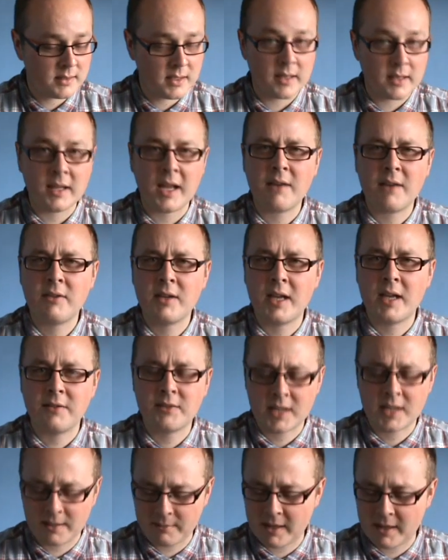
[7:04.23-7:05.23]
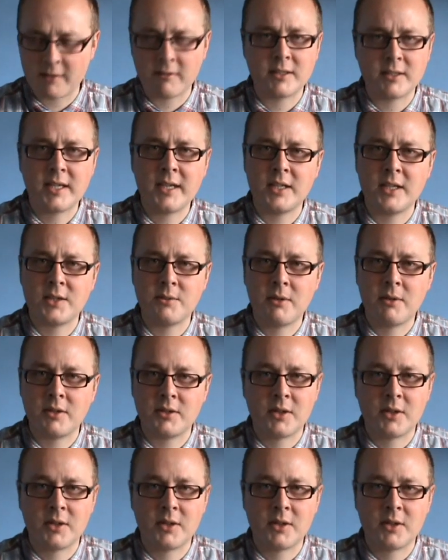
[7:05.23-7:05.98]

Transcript: they have a lifetime guarantee as well.